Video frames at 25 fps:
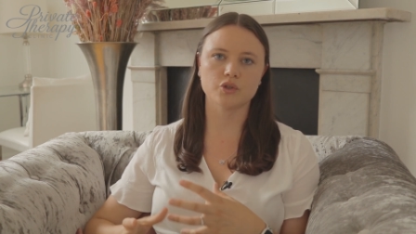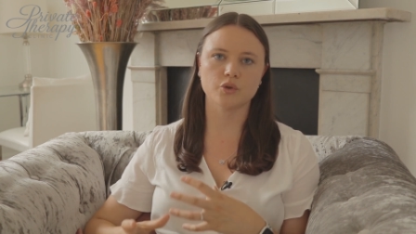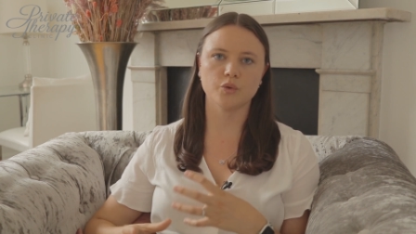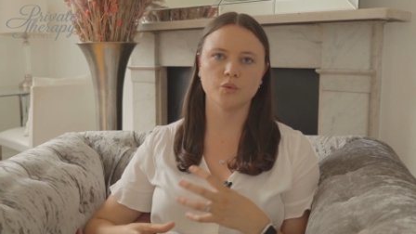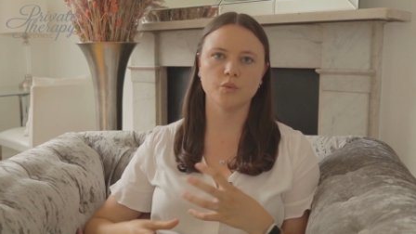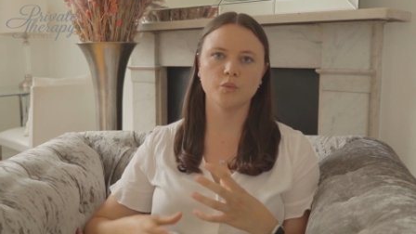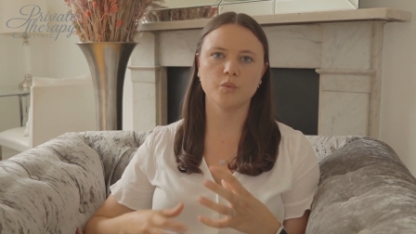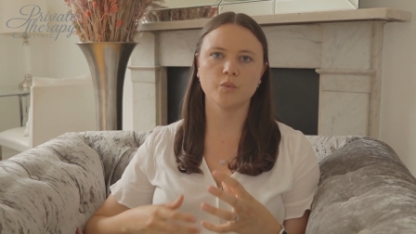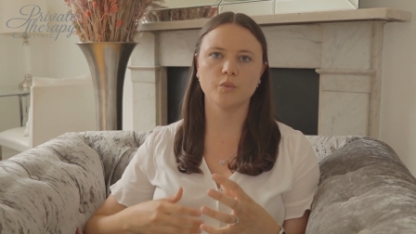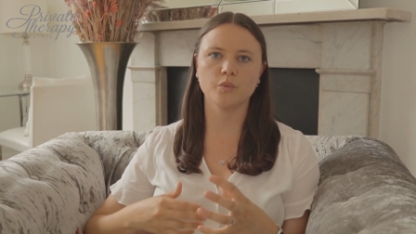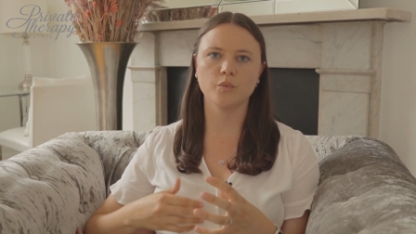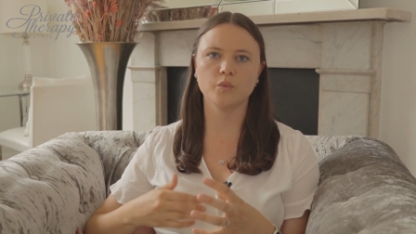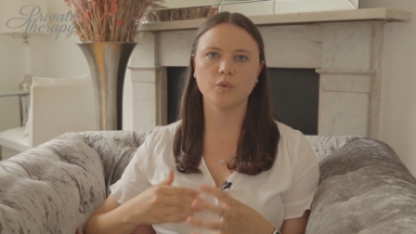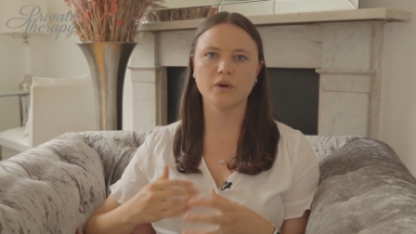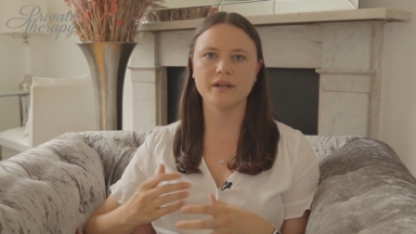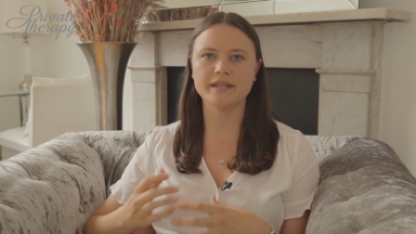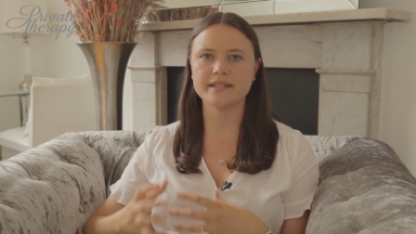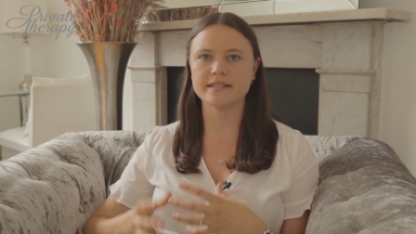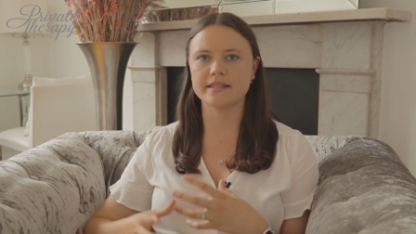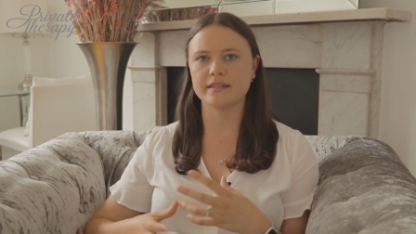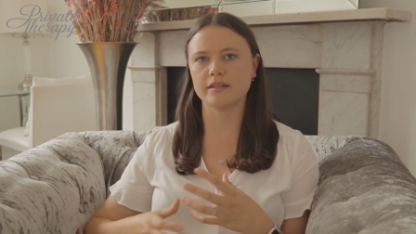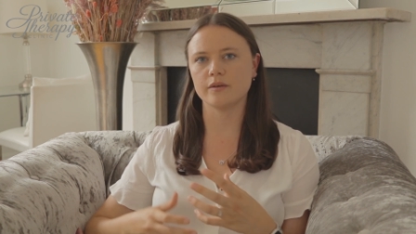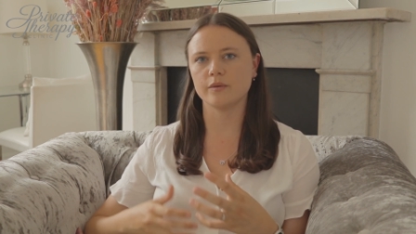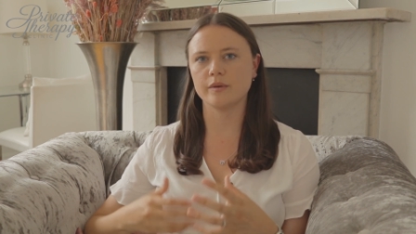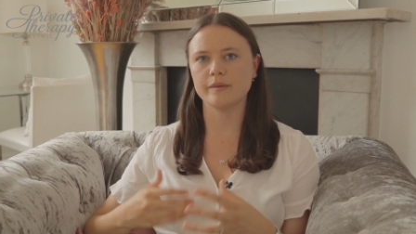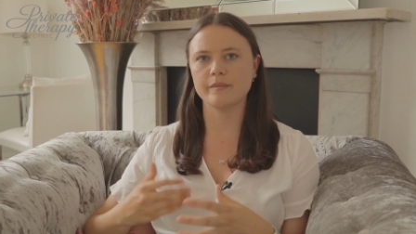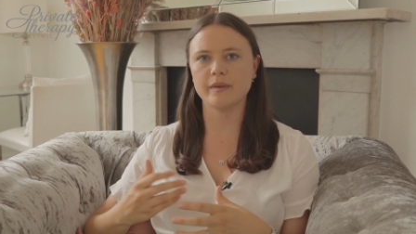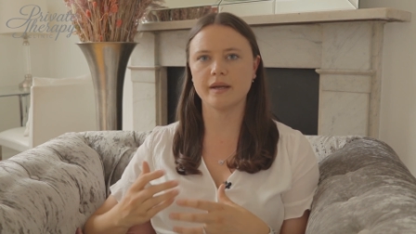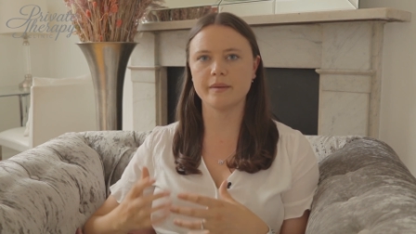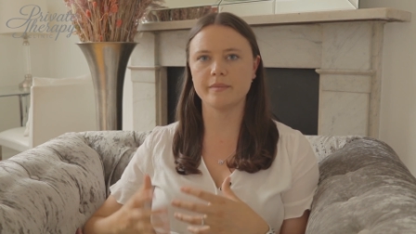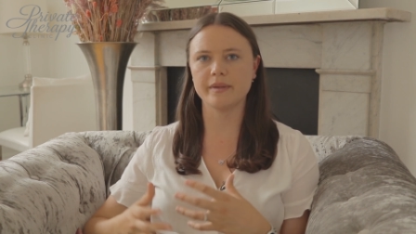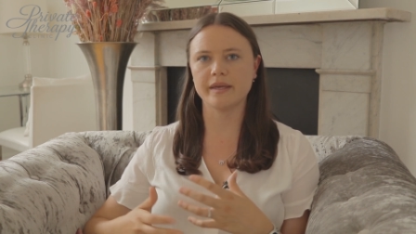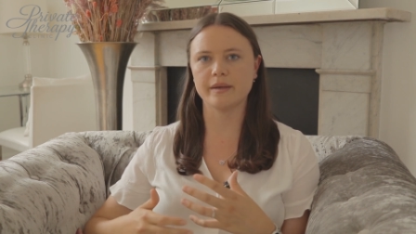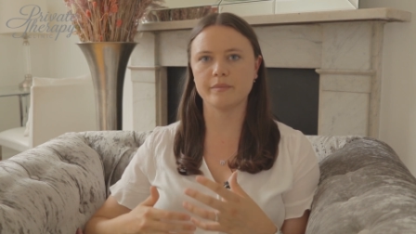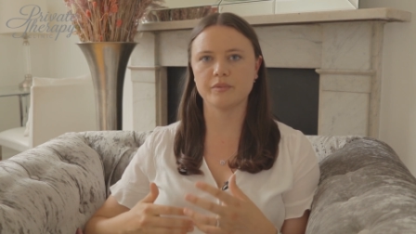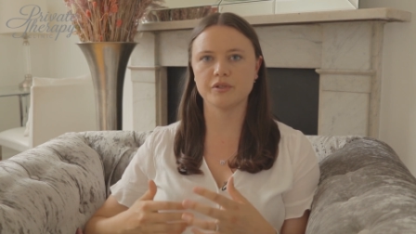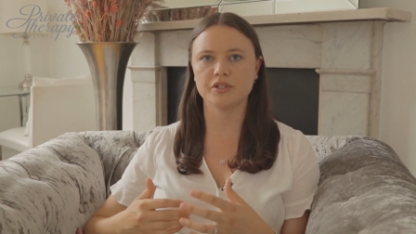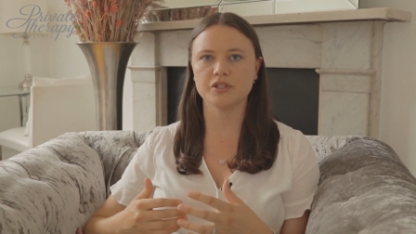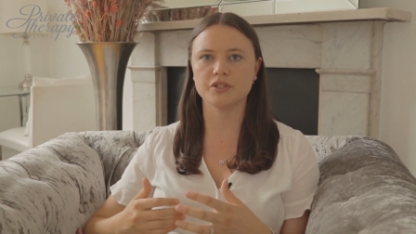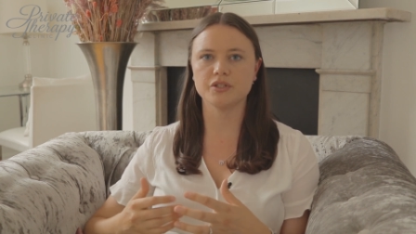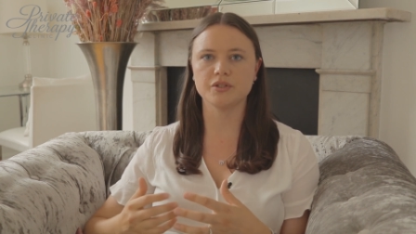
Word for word: or what is it that we might be able to